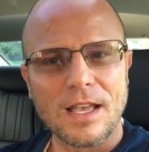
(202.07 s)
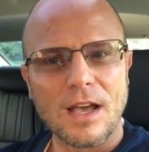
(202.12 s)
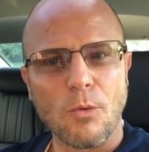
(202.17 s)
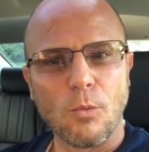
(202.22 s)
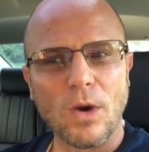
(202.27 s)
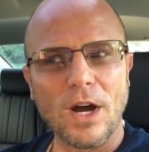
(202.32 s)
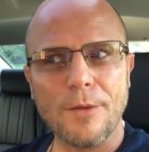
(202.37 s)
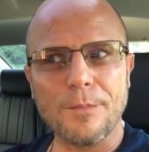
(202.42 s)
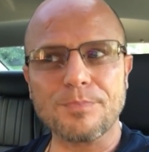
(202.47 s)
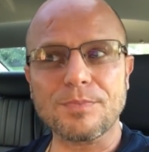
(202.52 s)

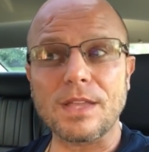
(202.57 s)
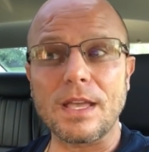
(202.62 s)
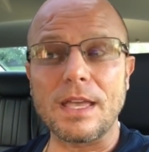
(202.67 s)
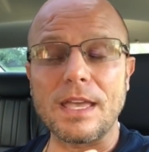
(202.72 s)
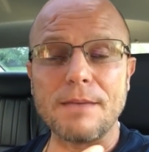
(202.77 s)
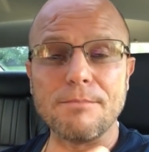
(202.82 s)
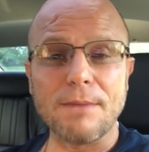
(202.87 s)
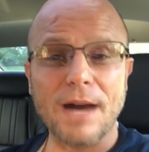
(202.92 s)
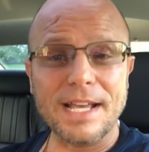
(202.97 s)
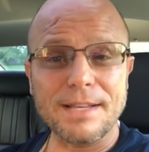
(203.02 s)
Well,
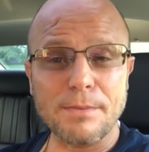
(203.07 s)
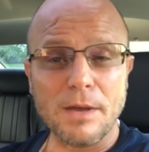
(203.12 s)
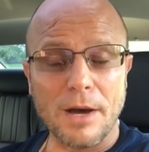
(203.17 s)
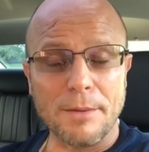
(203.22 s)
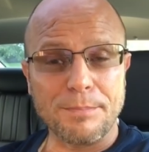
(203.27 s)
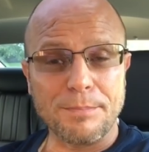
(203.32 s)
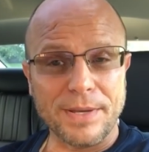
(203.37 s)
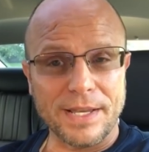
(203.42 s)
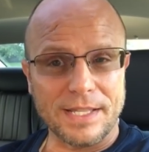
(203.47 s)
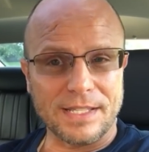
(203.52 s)
in my
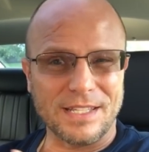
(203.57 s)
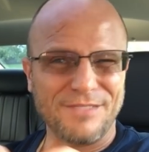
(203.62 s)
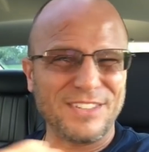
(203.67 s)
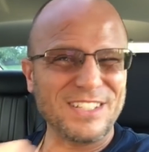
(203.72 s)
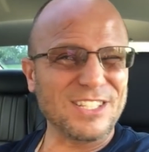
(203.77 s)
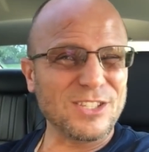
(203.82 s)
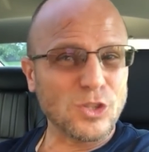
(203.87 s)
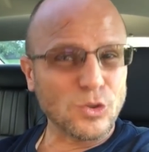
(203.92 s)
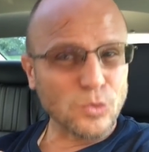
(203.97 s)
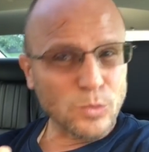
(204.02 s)
opinion, if
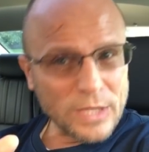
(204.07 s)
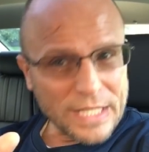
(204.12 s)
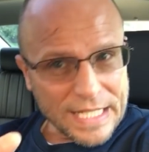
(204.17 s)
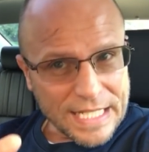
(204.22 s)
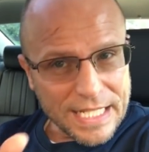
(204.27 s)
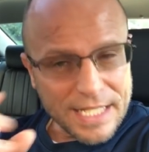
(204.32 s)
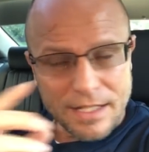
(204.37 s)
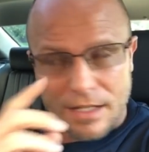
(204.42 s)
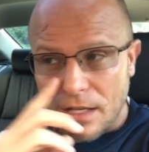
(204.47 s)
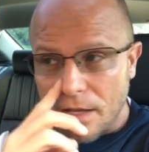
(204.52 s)
it's
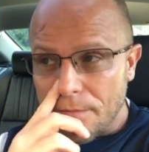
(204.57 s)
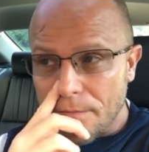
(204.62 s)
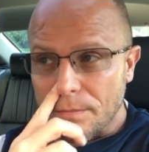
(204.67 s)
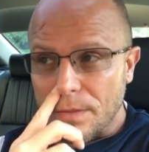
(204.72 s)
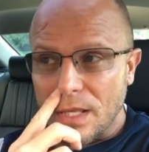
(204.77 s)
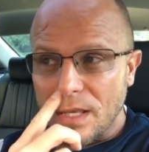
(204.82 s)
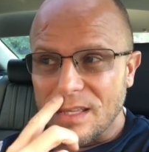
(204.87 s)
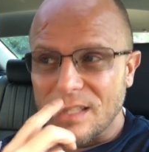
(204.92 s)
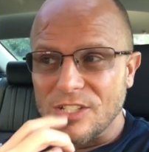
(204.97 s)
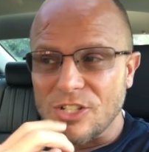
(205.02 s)
3,
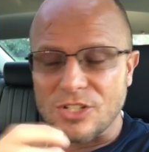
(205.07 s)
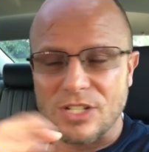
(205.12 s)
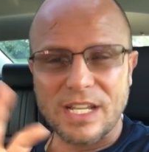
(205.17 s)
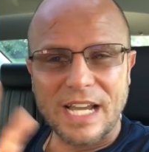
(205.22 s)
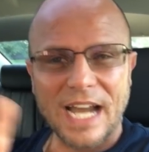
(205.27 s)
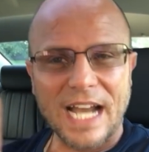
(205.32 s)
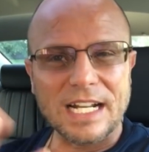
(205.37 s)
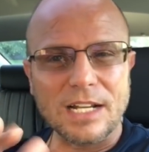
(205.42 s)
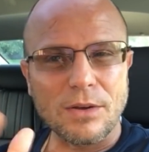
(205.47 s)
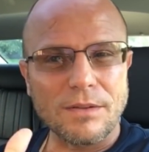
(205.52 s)
you're
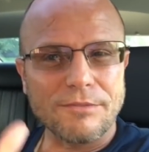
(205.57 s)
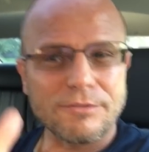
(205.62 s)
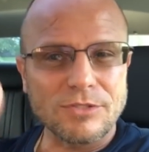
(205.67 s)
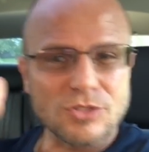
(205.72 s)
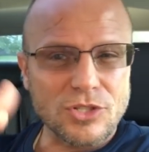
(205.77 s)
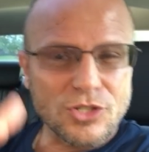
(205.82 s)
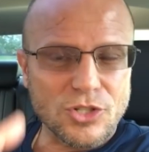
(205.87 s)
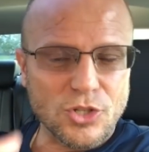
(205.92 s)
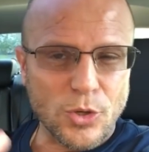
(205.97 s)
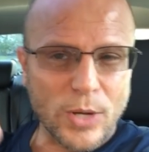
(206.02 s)
kind of
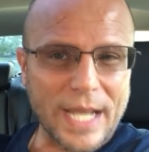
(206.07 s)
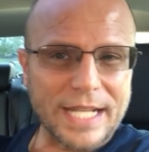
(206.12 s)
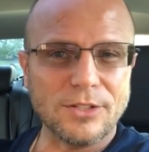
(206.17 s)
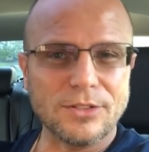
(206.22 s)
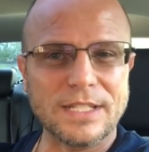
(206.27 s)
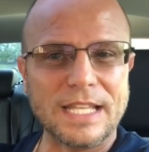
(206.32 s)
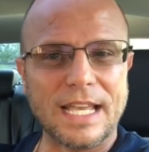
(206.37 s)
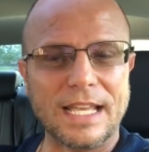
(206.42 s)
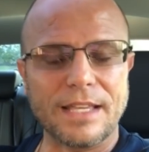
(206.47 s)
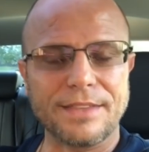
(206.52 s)
just treading
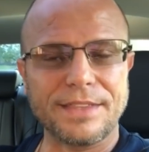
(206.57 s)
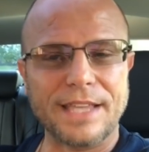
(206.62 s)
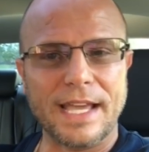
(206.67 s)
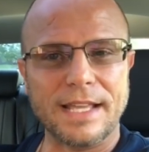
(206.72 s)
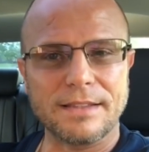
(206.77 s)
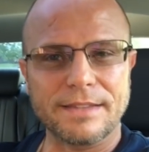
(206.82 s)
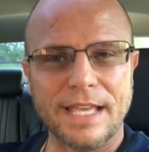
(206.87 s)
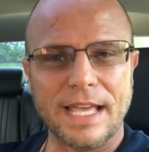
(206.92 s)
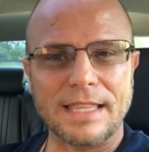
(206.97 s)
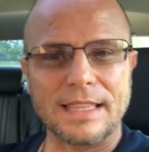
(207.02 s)
on
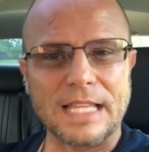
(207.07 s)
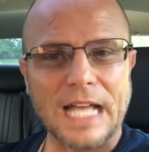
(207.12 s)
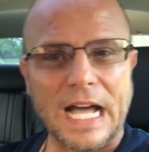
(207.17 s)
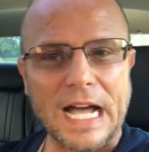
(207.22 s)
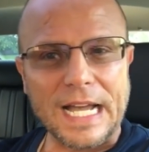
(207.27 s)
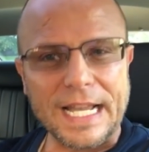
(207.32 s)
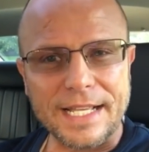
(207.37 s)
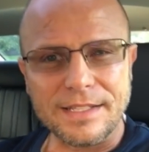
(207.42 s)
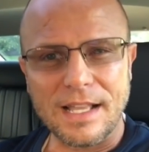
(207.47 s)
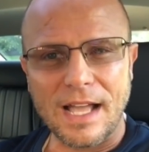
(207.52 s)
that
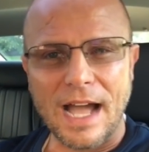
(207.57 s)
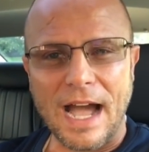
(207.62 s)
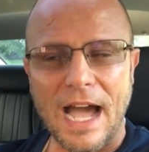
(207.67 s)
line.